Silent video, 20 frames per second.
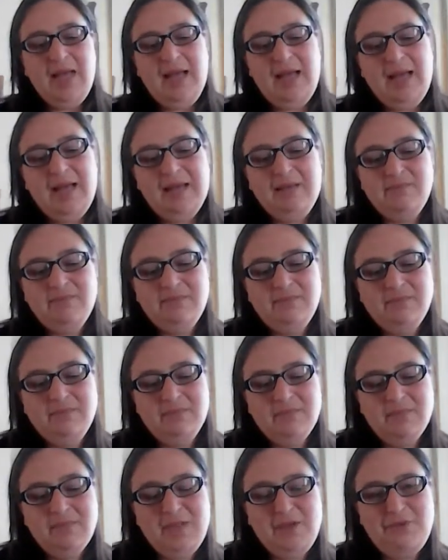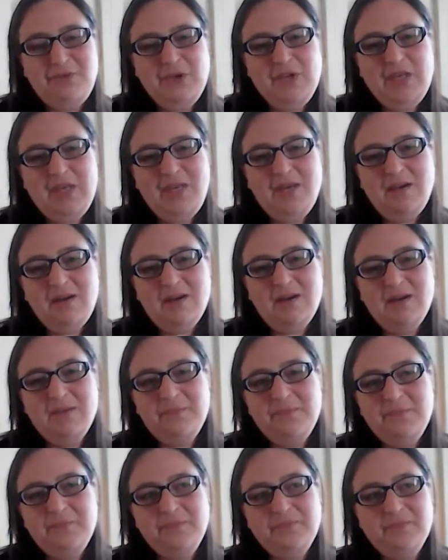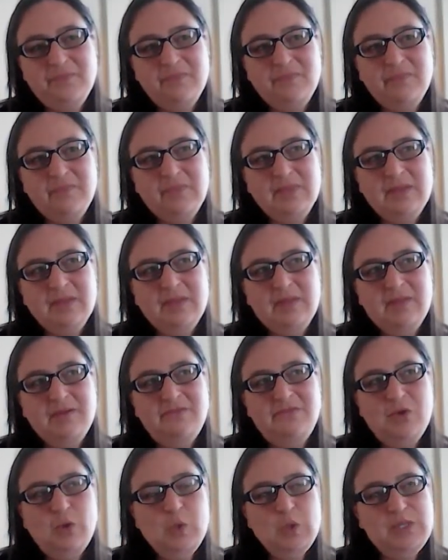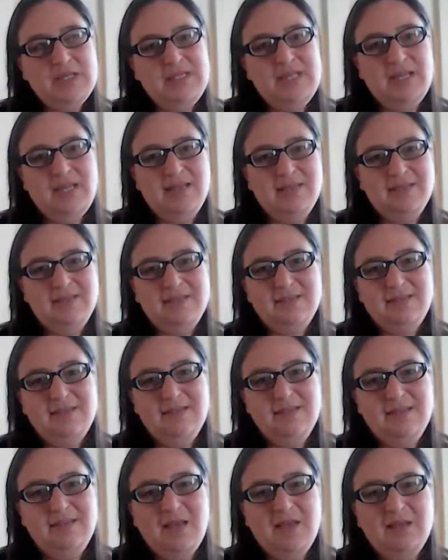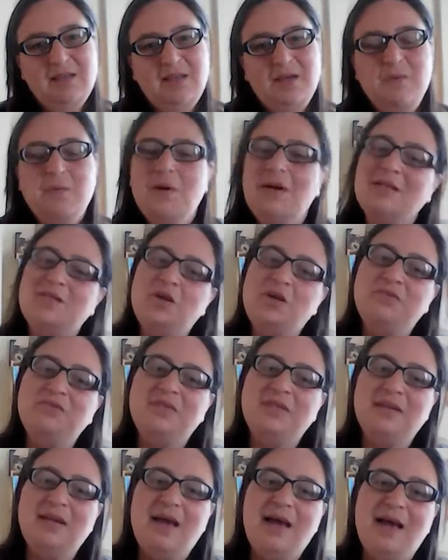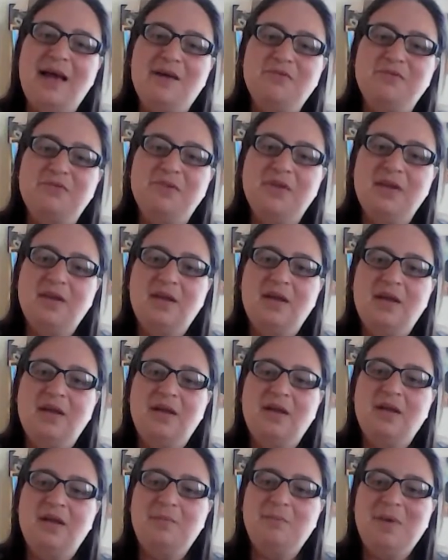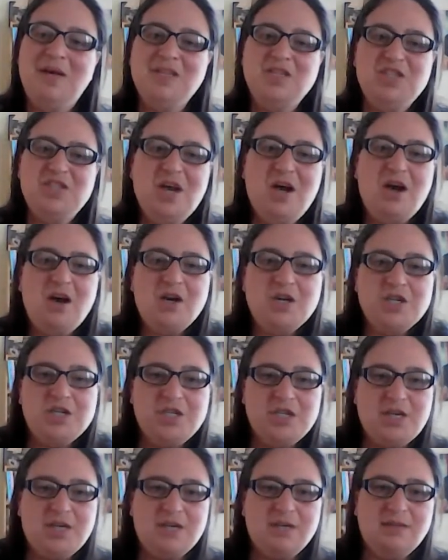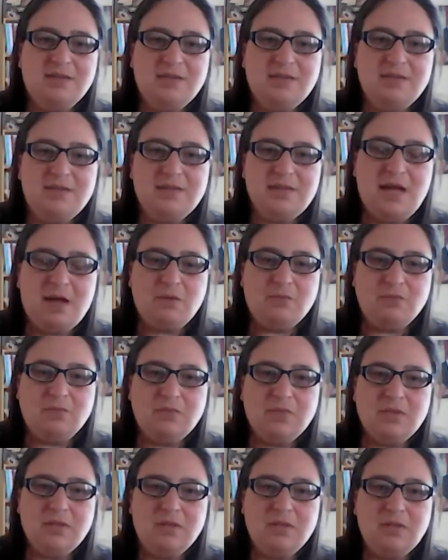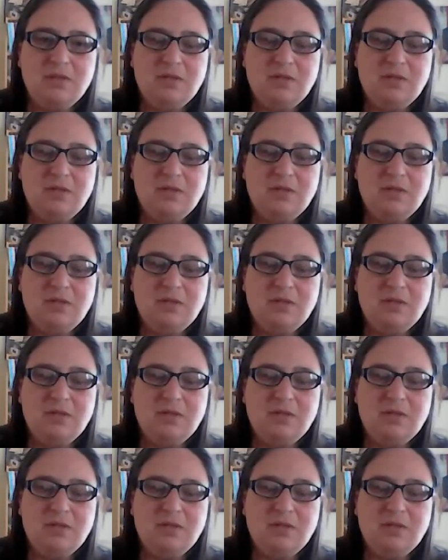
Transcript: If you hear folk singers, they quite often have a much harsher sound.